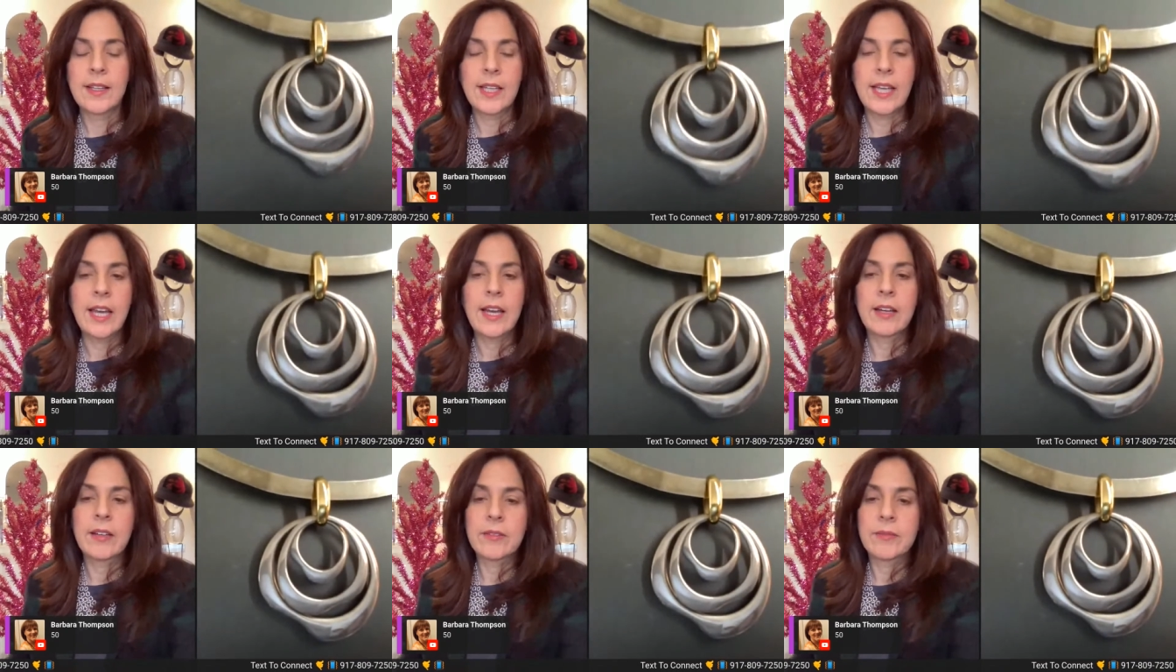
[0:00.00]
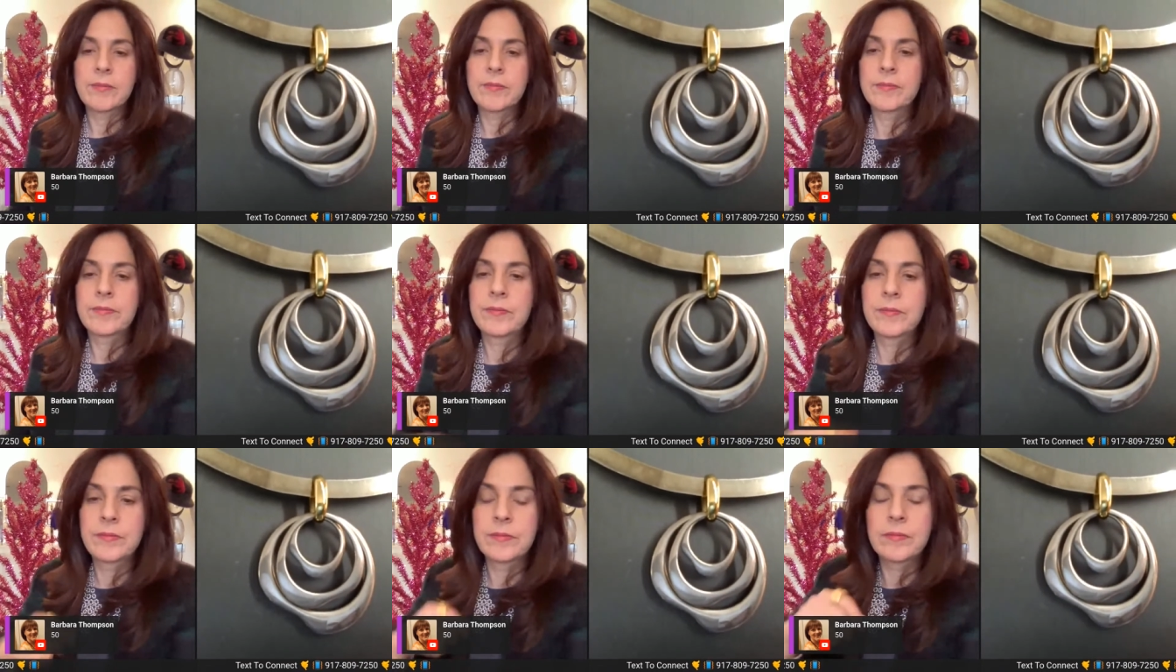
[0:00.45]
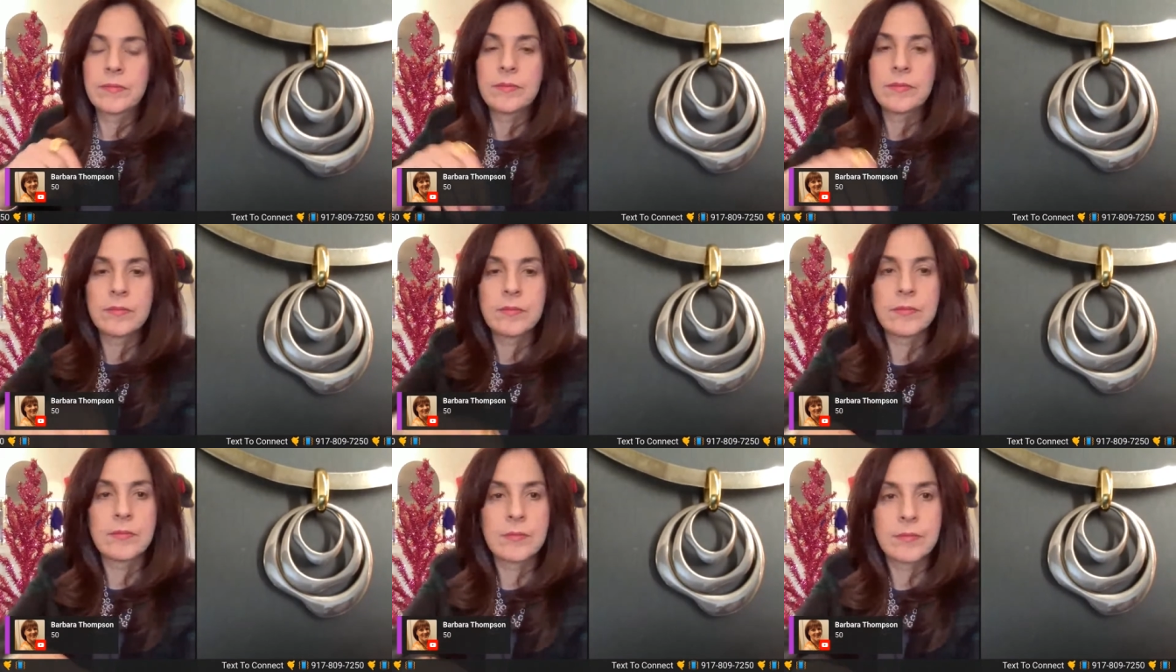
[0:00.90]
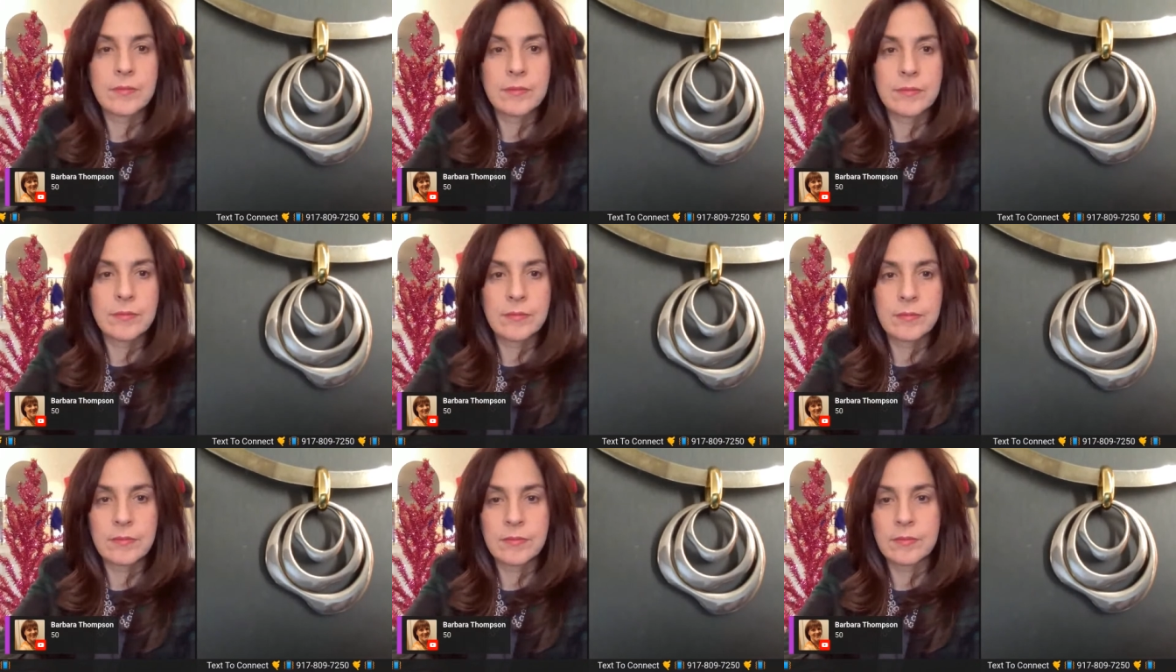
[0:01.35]
Yeah. Looking
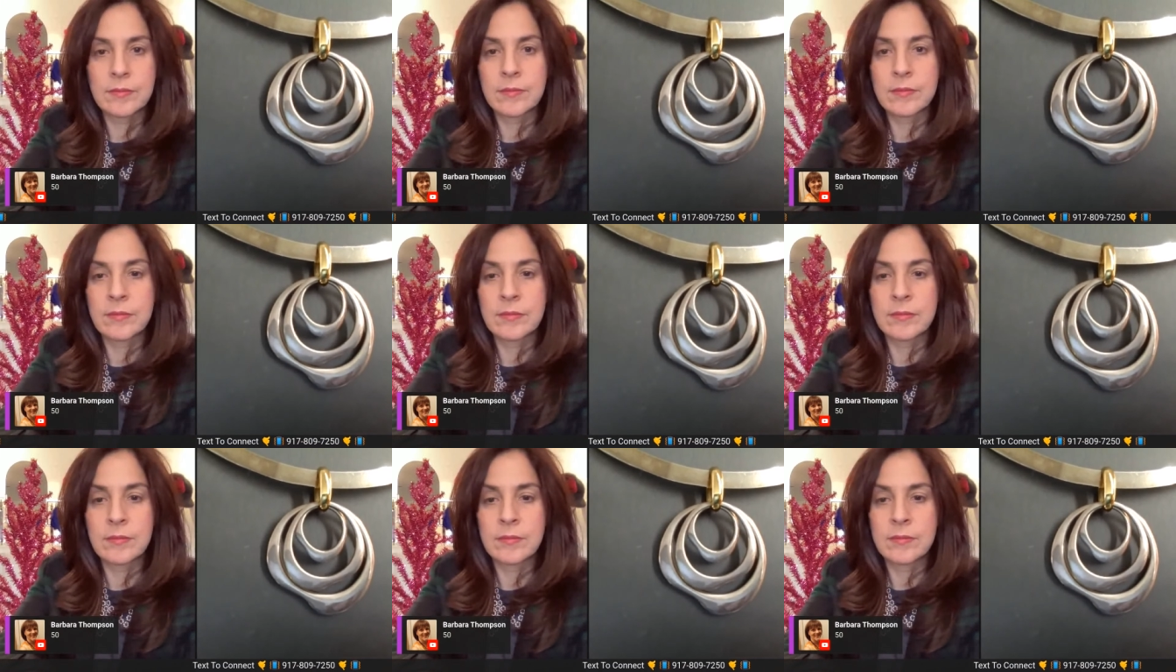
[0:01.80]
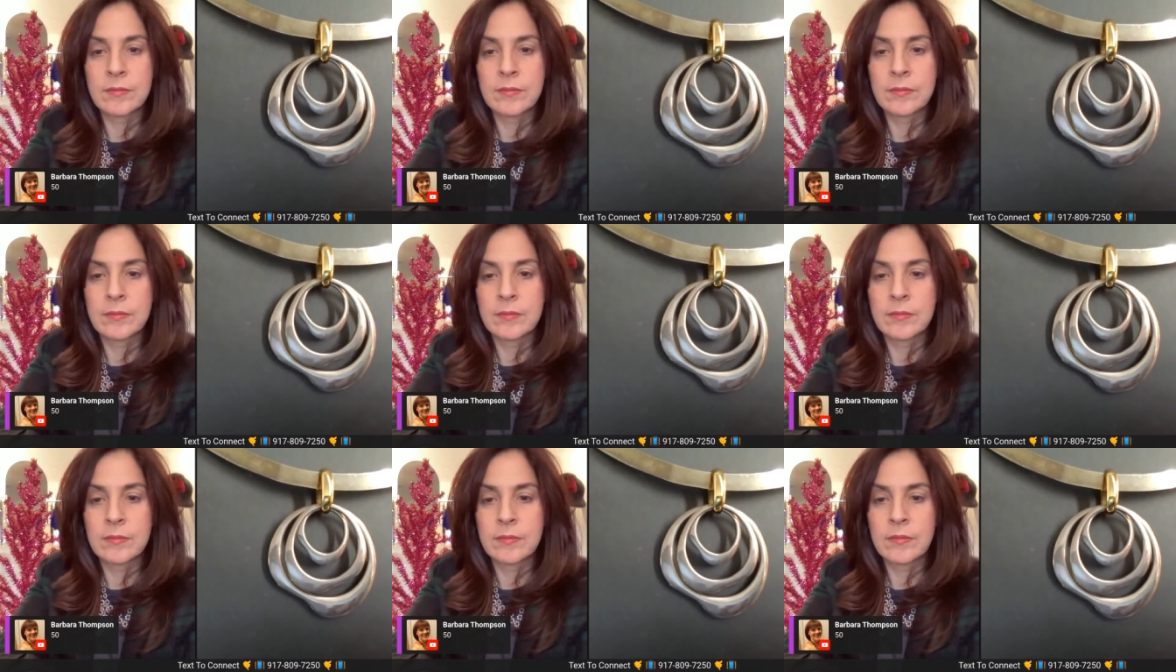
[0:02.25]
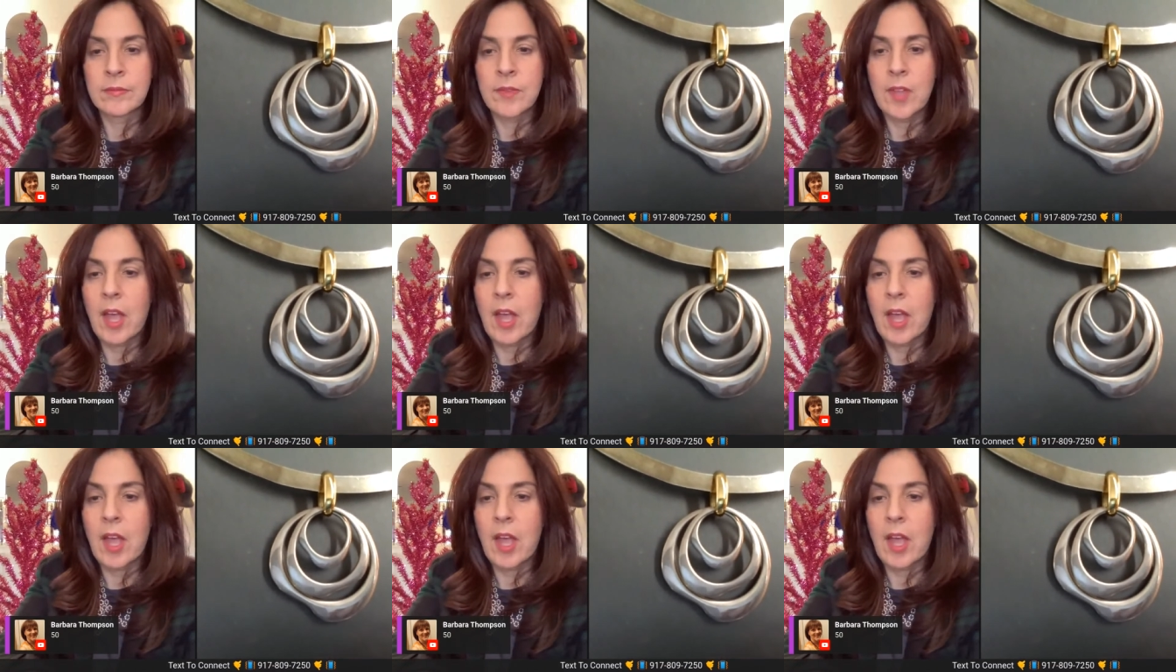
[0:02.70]
for fifty-five.